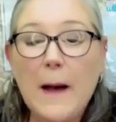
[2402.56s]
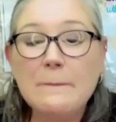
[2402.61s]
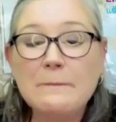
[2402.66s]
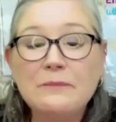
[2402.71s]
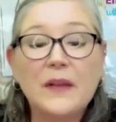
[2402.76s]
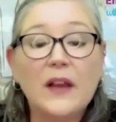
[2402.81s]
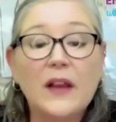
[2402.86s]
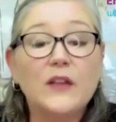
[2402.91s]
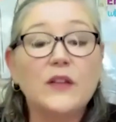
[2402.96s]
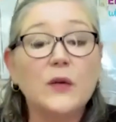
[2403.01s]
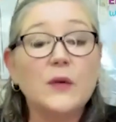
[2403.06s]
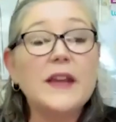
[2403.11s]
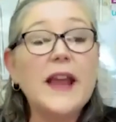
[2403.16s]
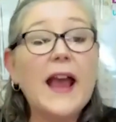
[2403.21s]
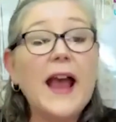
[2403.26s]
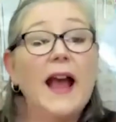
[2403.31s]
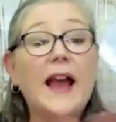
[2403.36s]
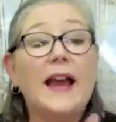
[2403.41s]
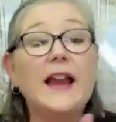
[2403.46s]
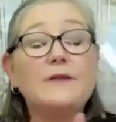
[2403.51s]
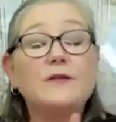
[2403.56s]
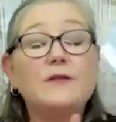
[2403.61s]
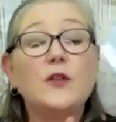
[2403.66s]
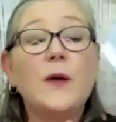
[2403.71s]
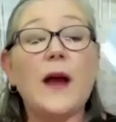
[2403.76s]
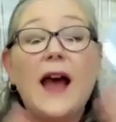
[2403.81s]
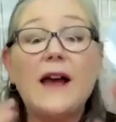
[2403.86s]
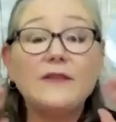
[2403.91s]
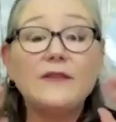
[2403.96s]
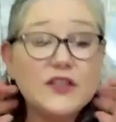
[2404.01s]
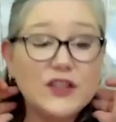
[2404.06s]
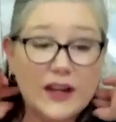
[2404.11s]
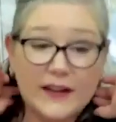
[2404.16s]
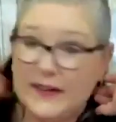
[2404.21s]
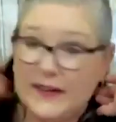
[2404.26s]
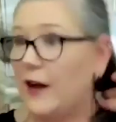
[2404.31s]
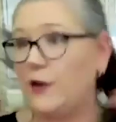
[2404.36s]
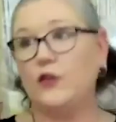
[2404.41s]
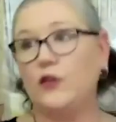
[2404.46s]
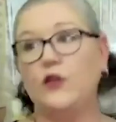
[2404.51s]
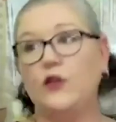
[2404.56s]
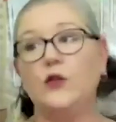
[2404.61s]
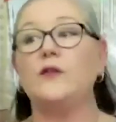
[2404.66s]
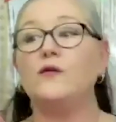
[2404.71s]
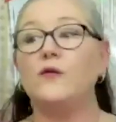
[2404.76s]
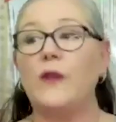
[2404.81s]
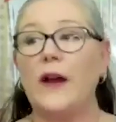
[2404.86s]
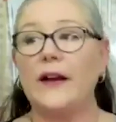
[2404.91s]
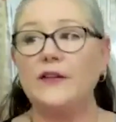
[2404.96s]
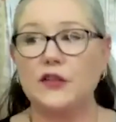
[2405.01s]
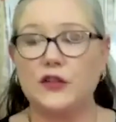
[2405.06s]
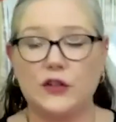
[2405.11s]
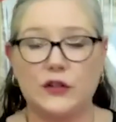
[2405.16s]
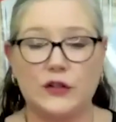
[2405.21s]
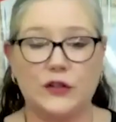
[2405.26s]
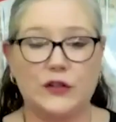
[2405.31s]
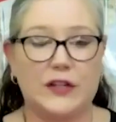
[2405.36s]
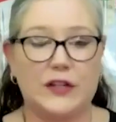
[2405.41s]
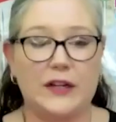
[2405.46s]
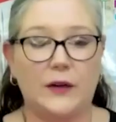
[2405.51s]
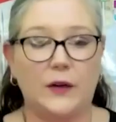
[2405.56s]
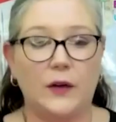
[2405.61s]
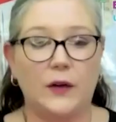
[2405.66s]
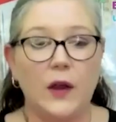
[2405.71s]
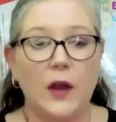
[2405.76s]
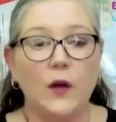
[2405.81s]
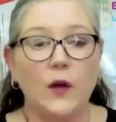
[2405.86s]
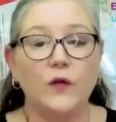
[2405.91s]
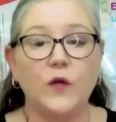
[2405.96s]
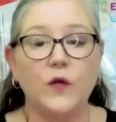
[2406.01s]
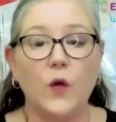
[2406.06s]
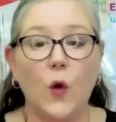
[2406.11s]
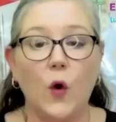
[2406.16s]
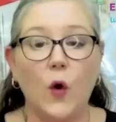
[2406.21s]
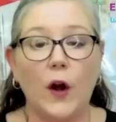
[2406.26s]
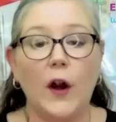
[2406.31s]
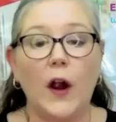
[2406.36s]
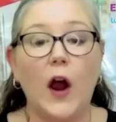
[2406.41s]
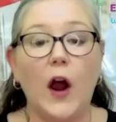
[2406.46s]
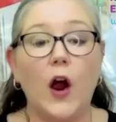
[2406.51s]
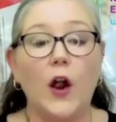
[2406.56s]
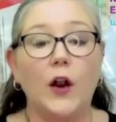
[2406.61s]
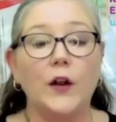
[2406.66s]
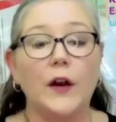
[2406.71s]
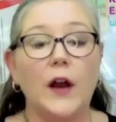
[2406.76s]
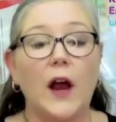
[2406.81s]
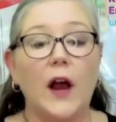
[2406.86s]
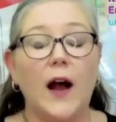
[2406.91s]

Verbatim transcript: So yeah, if you haven't checked it out, you can register still for our